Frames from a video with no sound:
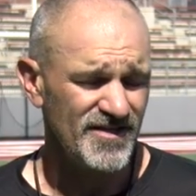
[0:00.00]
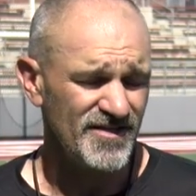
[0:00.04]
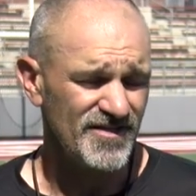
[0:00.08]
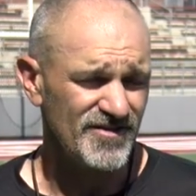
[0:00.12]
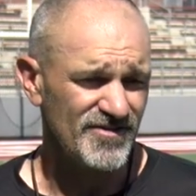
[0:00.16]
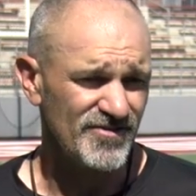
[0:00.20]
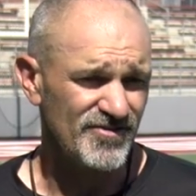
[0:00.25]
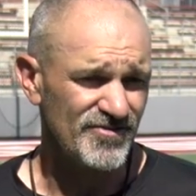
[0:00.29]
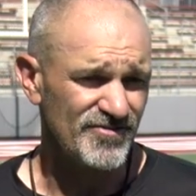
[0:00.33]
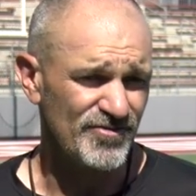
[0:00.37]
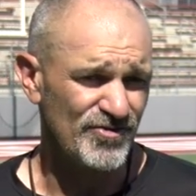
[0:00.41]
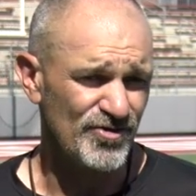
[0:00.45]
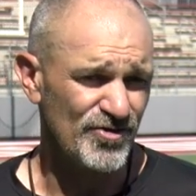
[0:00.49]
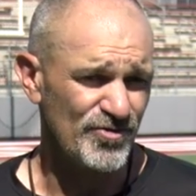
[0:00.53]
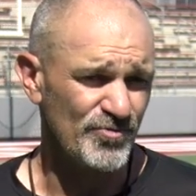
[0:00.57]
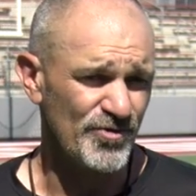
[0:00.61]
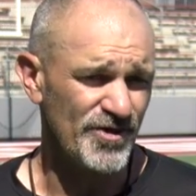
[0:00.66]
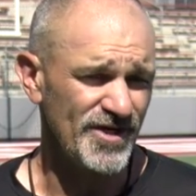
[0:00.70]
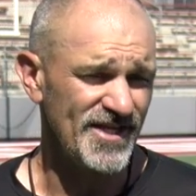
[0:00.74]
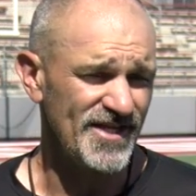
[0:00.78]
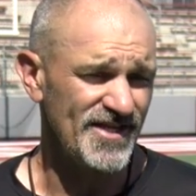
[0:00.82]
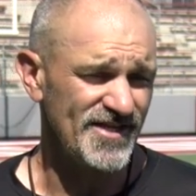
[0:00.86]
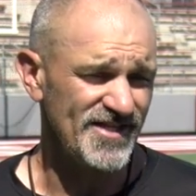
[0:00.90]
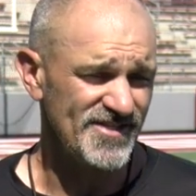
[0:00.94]
you know, knowing
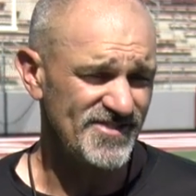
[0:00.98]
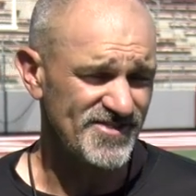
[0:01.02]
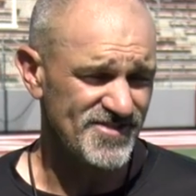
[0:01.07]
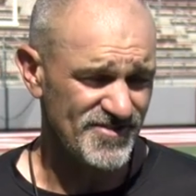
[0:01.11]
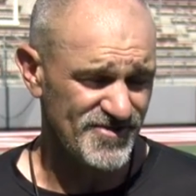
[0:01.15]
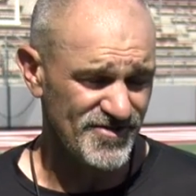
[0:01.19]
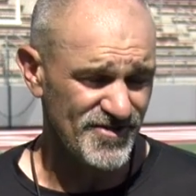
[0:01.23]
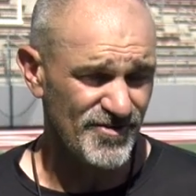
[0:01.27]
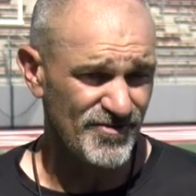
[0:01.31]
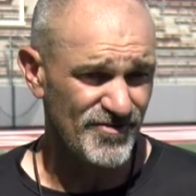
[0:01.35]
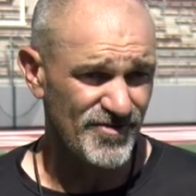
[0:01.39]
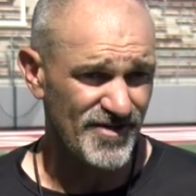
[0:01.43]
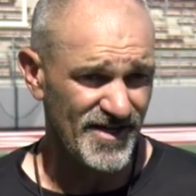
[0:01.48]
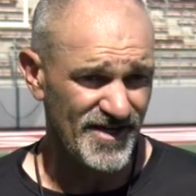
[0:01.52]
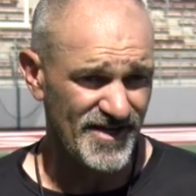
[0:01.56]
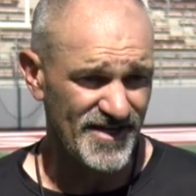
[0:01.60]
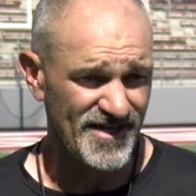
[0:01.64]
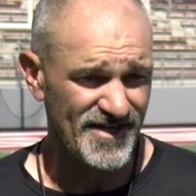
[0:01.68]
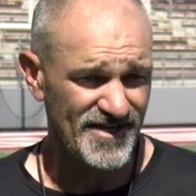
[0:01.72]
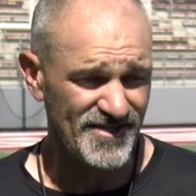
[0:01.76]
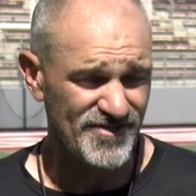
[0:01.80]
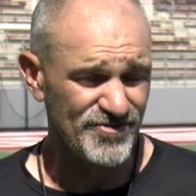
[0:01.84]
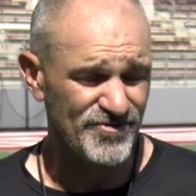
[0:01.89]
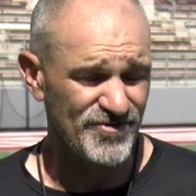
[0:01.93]
what he needs to do,
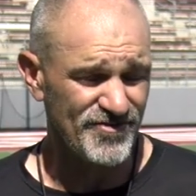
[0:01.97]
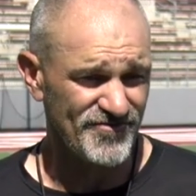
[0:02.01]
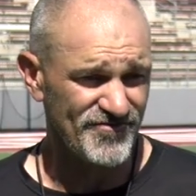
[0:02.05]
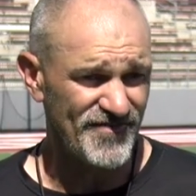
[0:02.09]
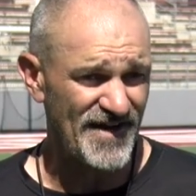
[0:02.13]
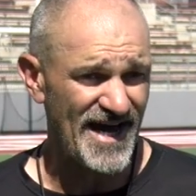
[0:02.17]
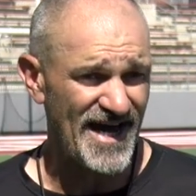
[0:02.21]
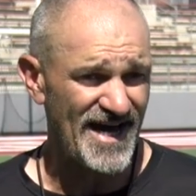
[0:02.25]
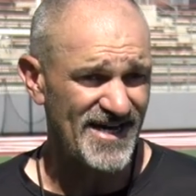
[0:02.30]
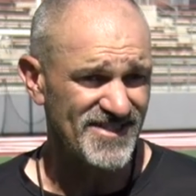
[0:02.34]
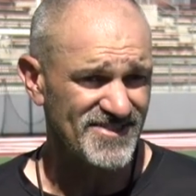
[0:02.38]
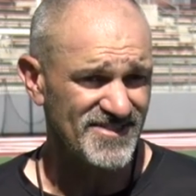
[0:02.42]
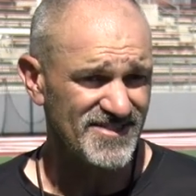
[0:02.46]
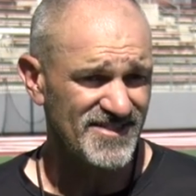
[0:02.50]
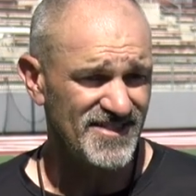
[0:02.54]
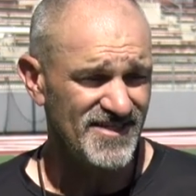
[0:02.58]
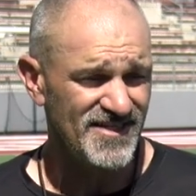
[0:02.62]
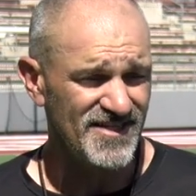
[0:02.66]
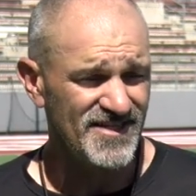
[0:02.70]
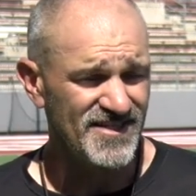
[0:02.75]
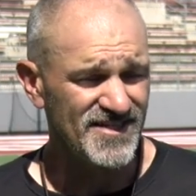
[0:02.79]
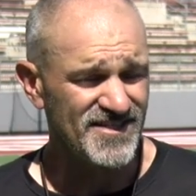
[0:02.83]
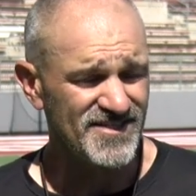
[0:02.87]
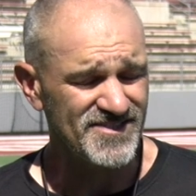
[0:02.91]
and he can do it fast
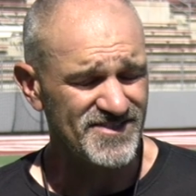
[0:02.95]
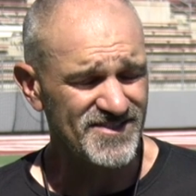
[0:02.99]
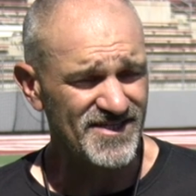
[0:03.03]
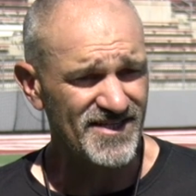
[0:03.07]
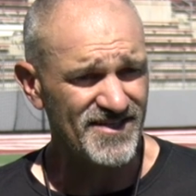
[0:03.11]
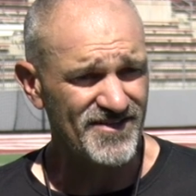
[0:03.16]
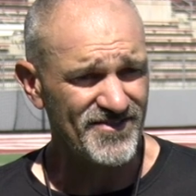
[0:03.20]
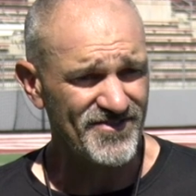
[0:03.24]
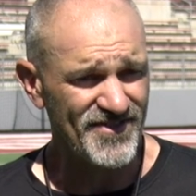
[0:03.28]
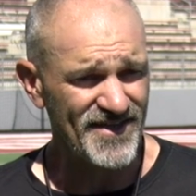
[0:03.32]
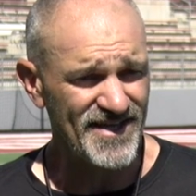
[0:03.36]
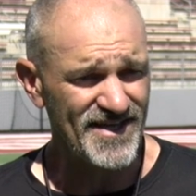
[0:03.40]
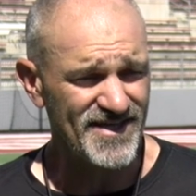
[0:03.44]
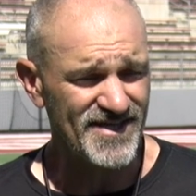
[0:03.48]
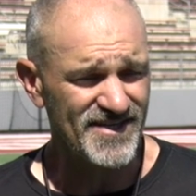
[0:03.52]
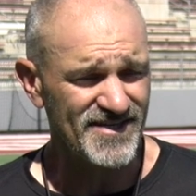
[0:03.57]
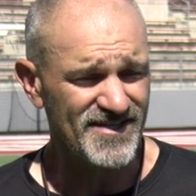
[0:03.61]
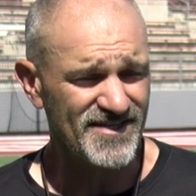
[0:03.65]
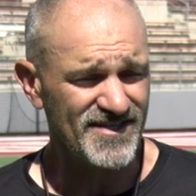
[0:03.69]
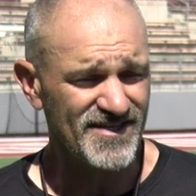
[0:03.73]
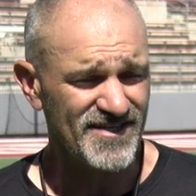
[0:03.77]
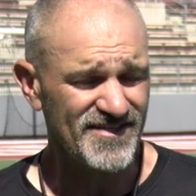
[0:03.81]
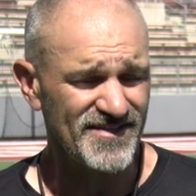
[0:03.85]
instead of thinking.